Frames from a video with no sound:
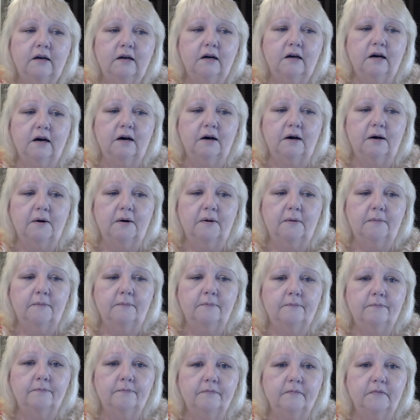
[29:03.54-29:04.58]

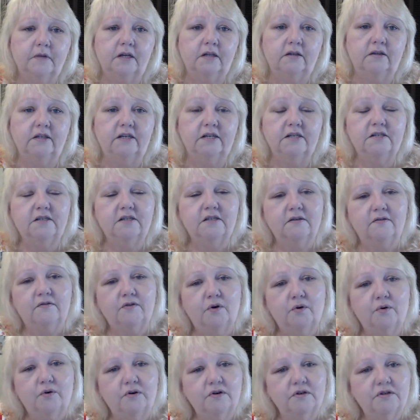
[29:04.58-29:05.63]
Unless, of
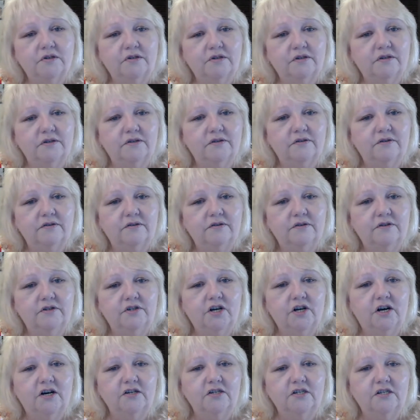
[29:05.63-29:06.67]
course,
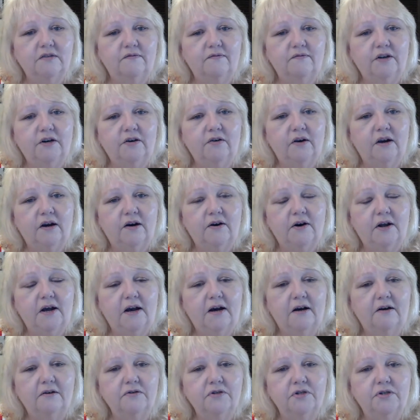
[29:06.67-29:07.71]
Josh can figure out
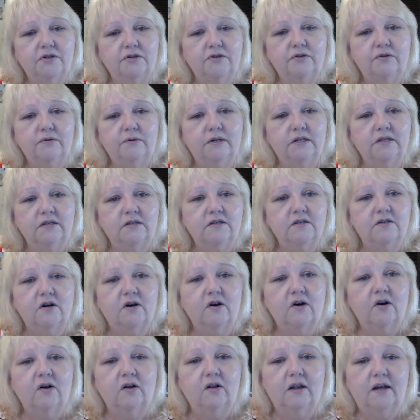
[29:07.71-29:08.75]
how to
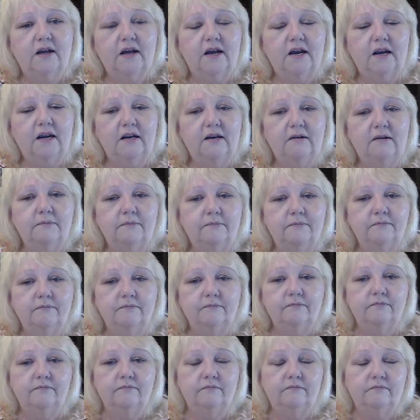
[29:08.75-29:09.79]
install a,
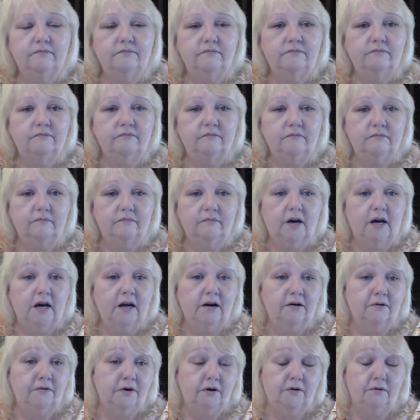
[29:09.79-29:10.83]
I
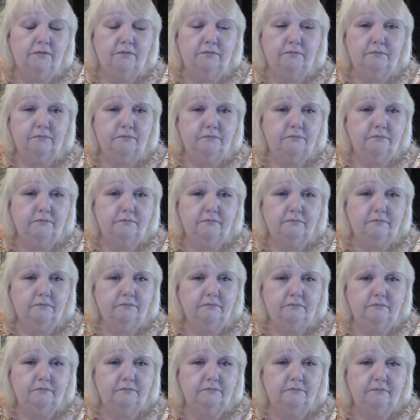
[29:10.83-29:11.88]
don't know,
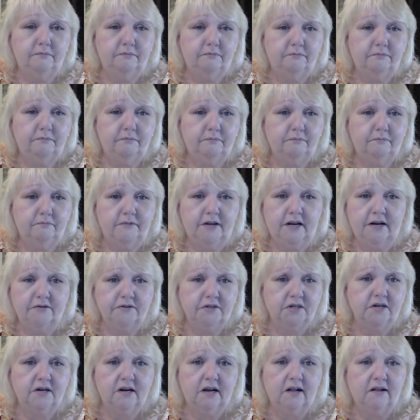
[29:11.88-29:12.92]

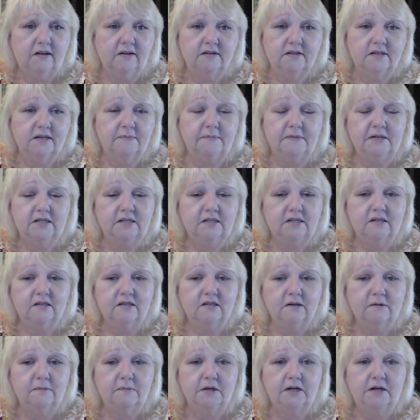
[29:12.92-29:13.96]
1,000-gallon septic
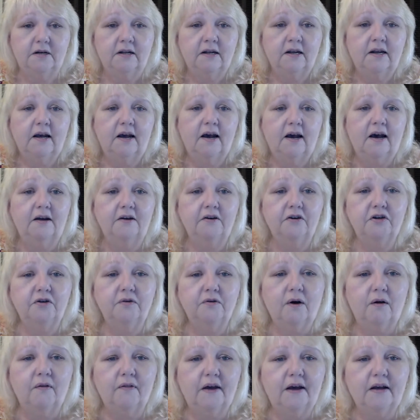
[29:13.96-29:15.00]
system and how to do
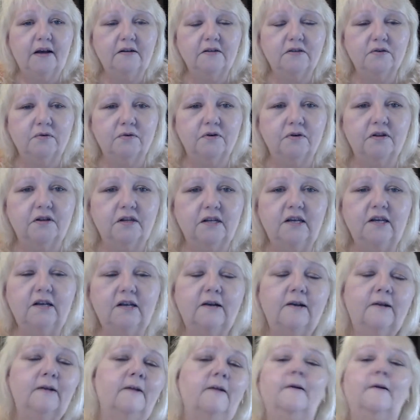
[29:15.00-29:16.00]
all that sort of thing.